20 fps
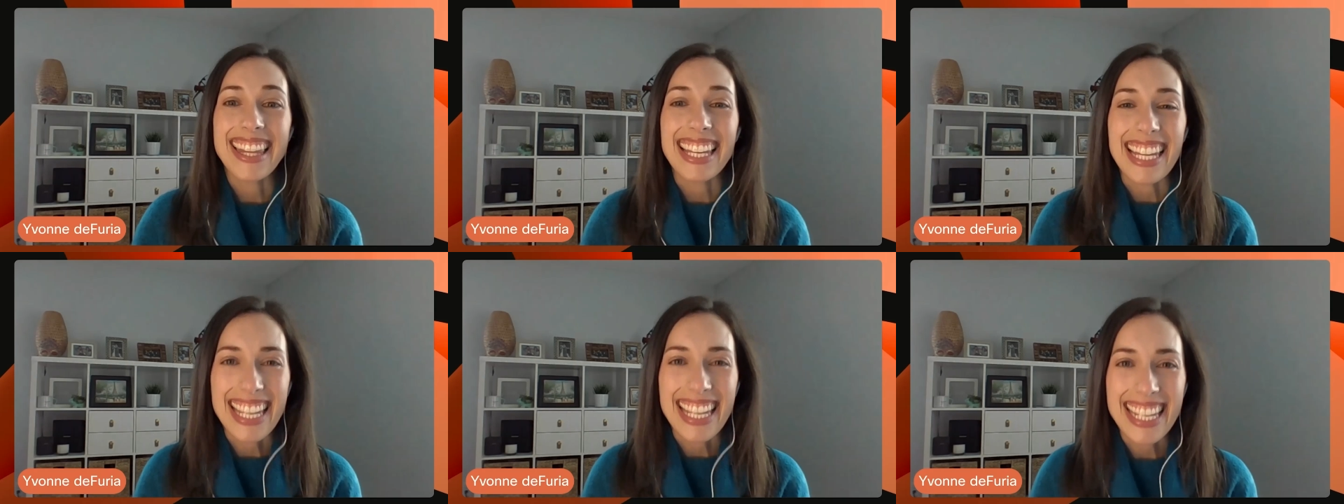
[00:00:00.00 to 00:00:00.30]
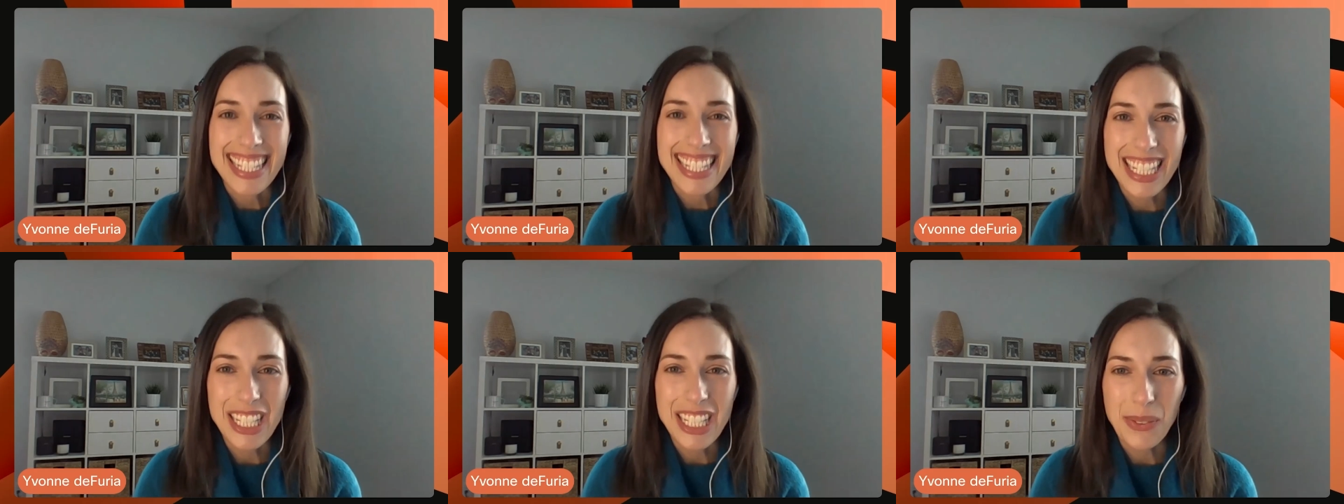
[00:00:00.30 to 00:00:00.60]
The
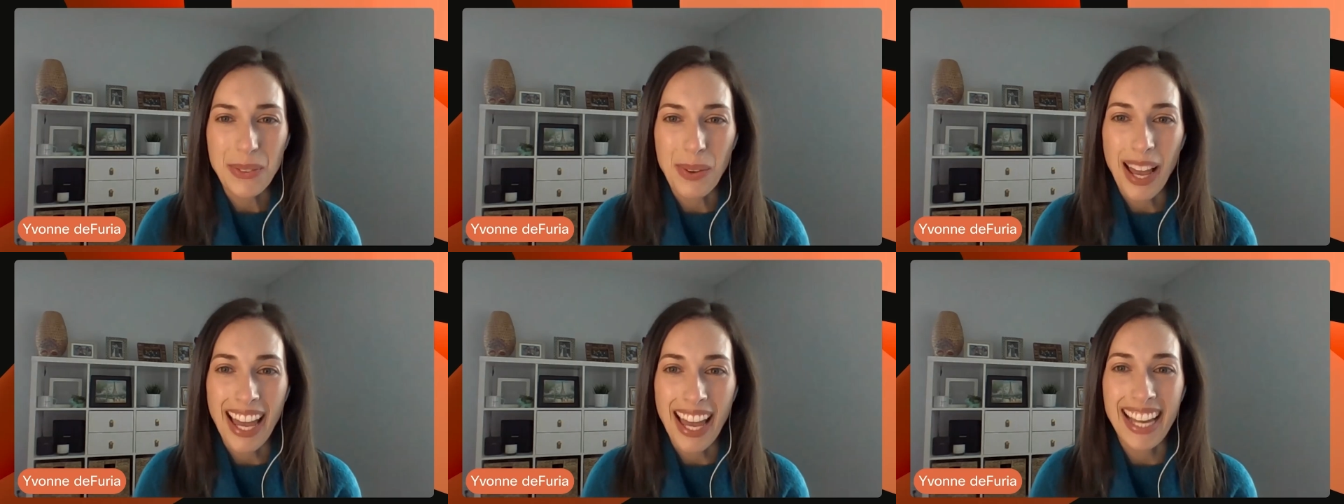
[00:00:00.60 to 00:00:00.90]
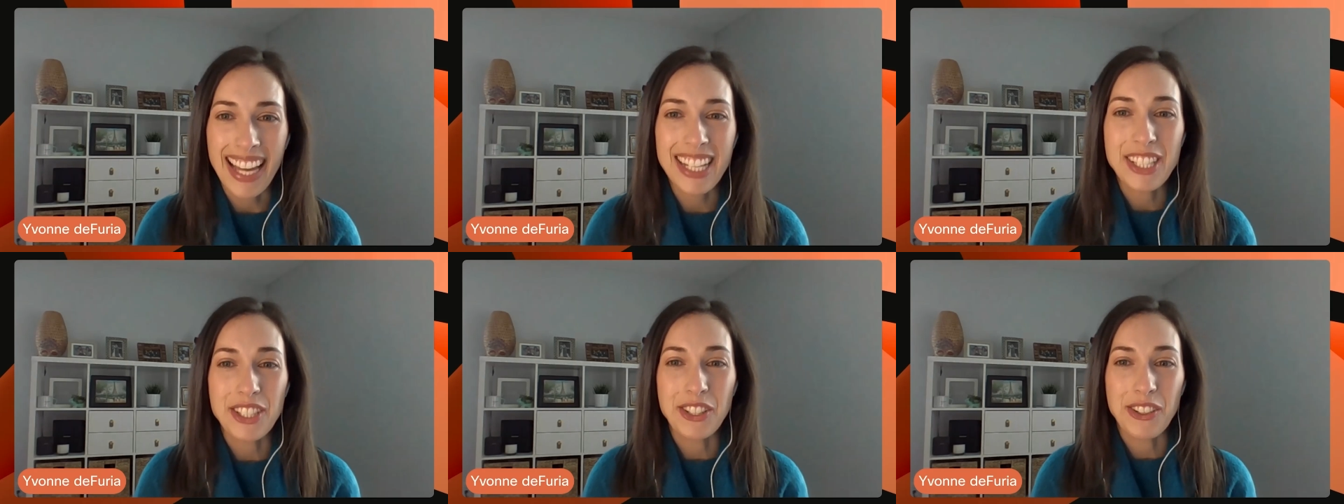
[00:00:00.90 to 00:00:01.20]
easiest
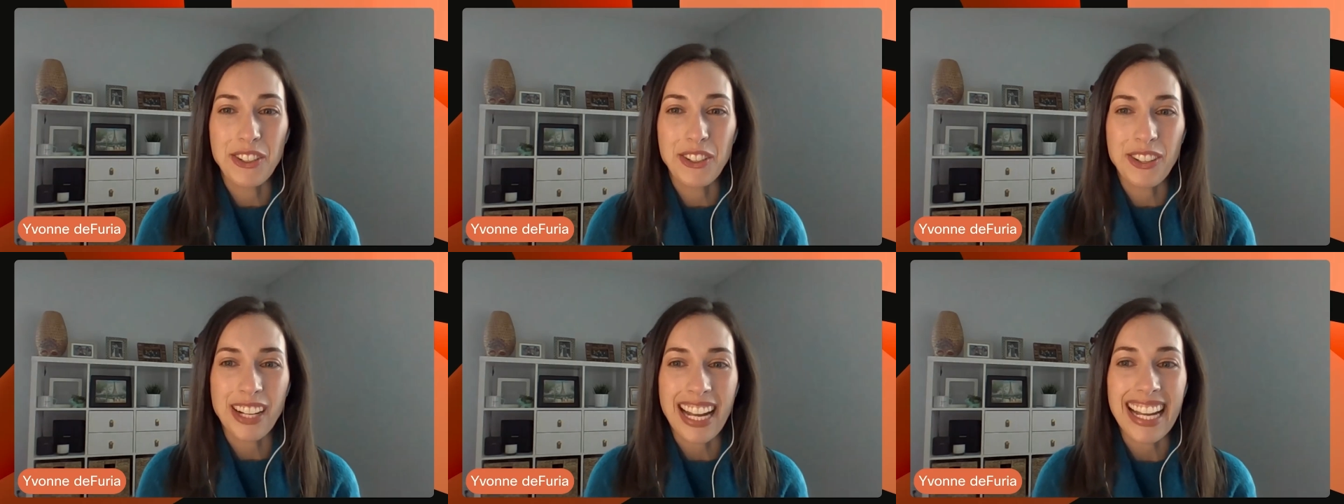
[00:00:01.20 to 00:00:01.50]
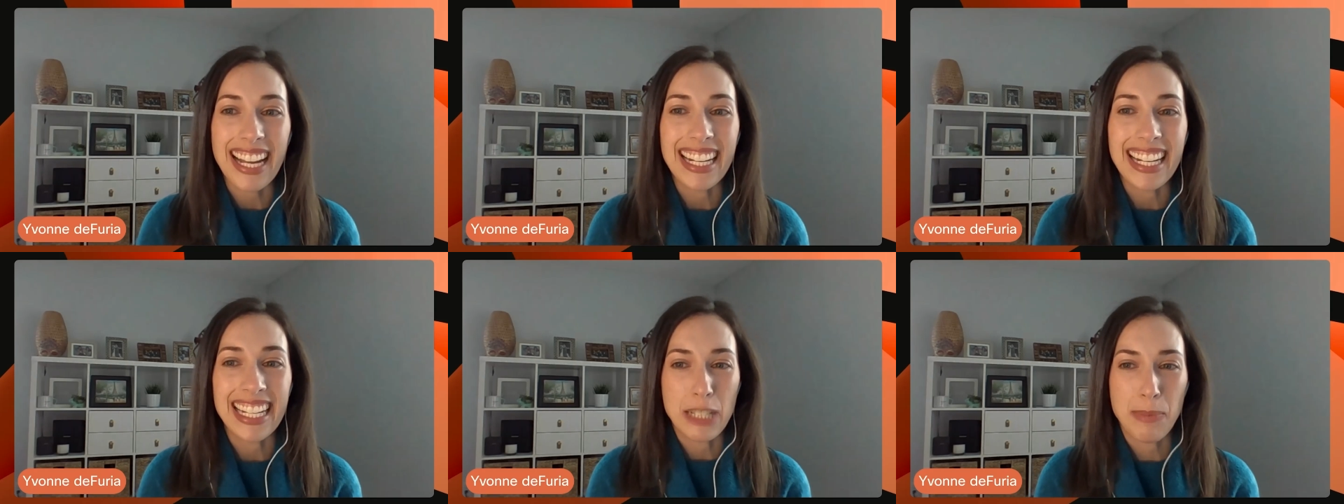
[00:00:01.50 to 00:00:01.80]
way to
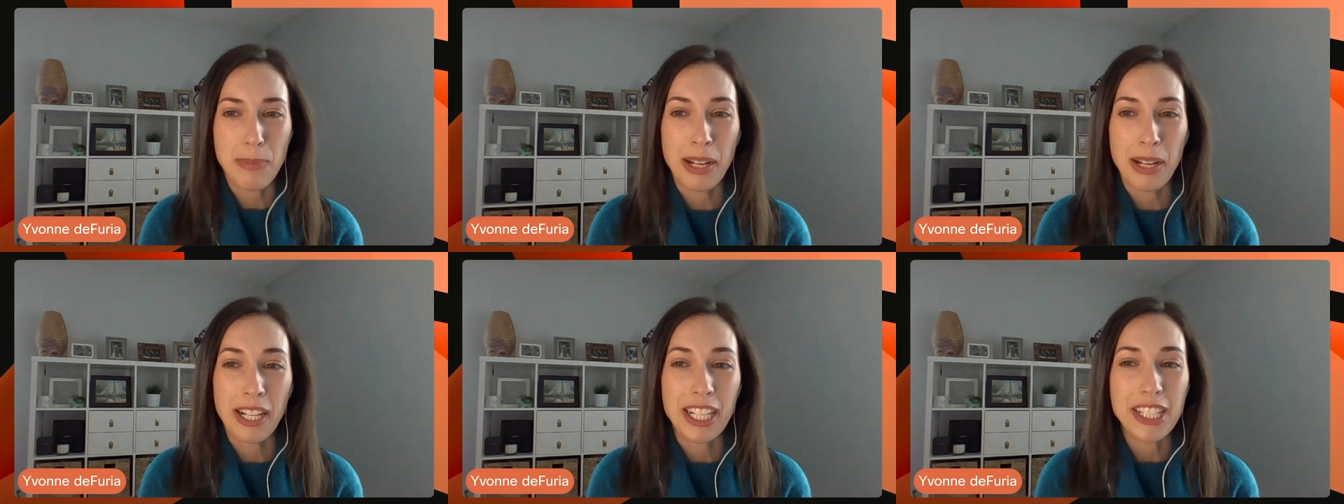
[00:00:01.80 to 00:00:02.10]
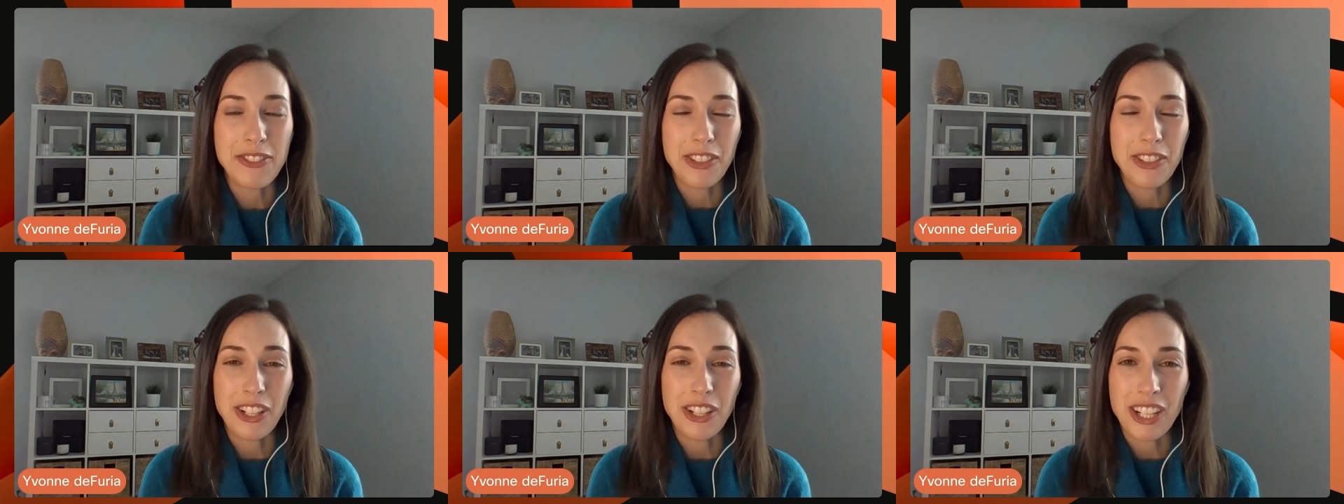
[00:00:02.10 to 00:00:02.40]
create an
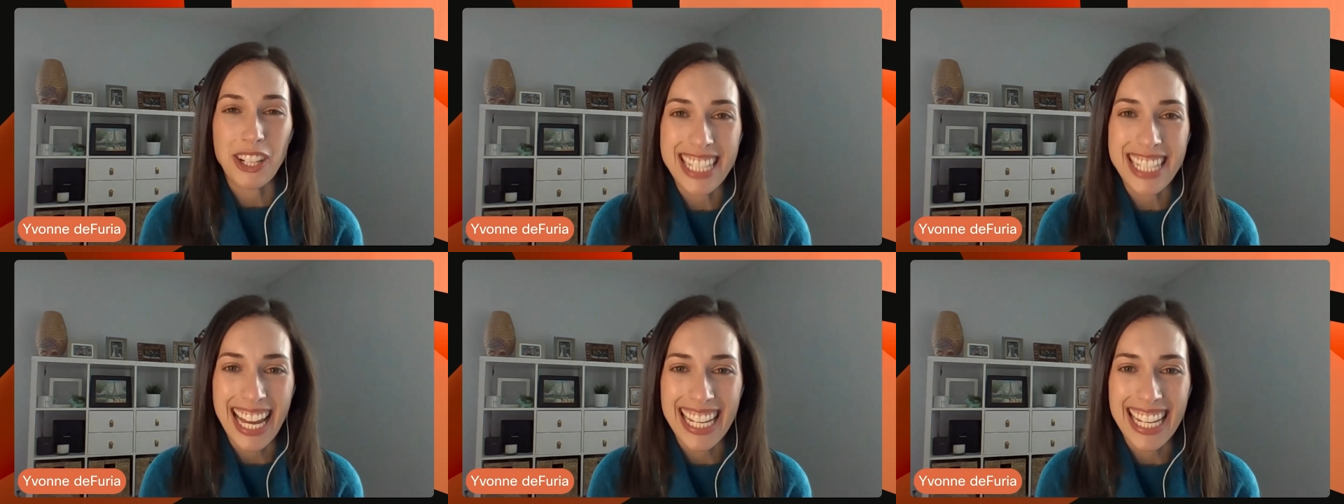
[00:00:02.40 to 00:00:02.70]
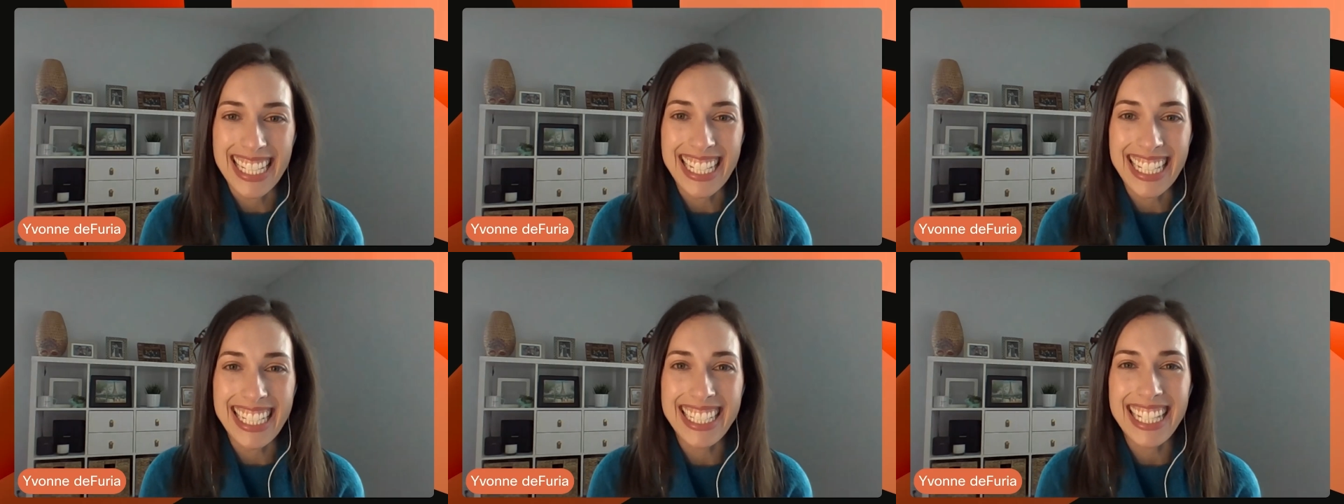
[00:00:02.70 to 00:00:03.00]
experience for your
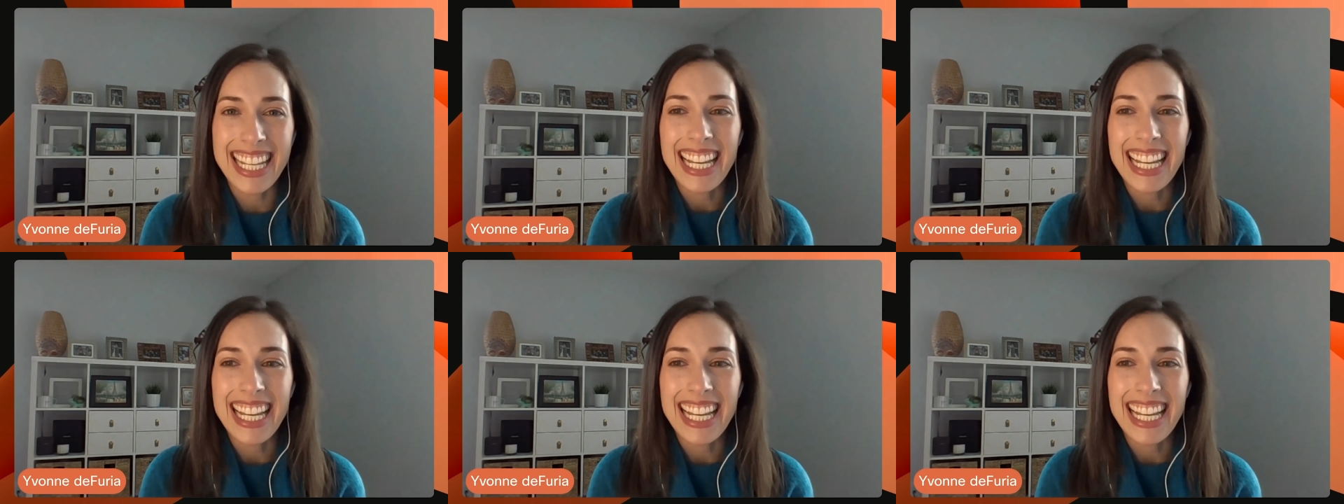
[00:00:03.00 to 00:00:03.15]
attendees